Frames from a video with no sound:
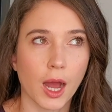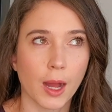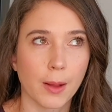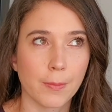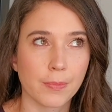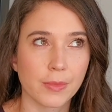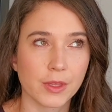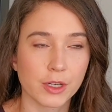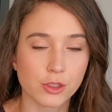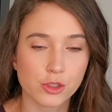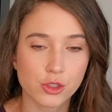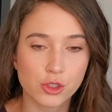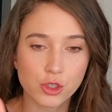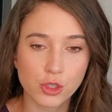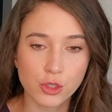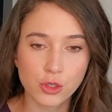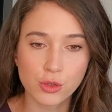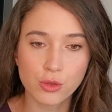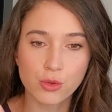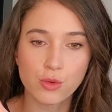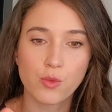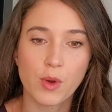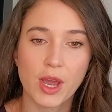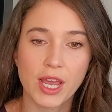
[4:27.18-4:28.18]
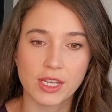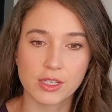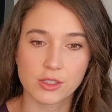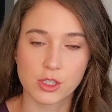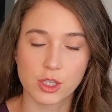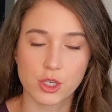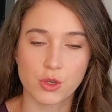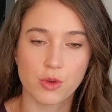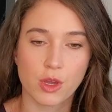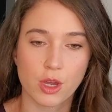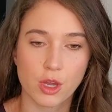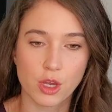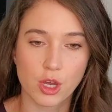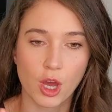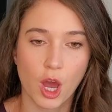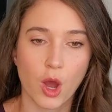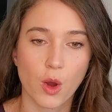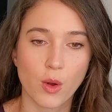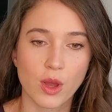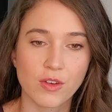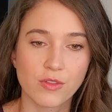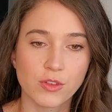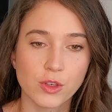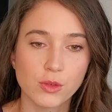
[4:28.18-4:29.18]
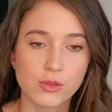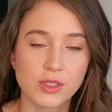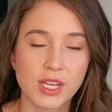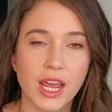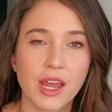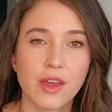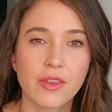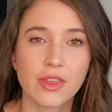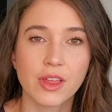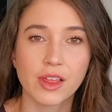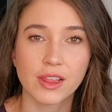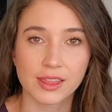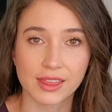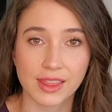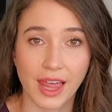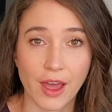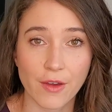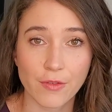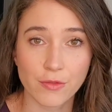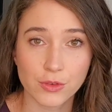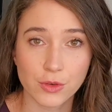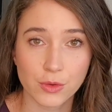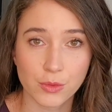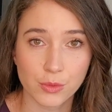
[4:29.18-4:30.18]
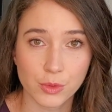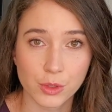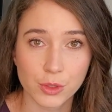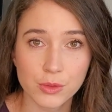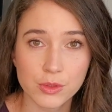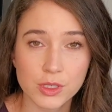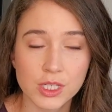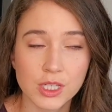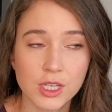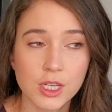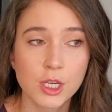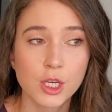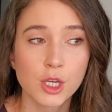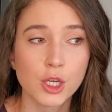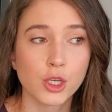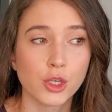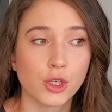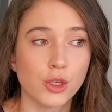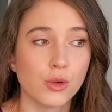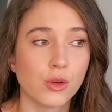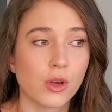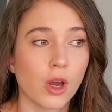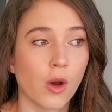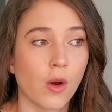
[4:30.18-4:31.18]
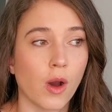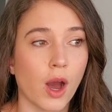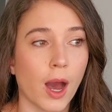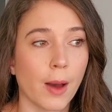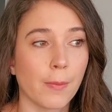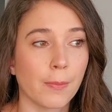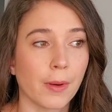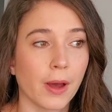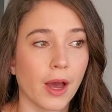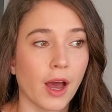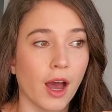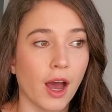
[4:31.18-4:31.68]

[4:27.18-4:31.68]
there's two ways that you can go. If you take the left route, you go up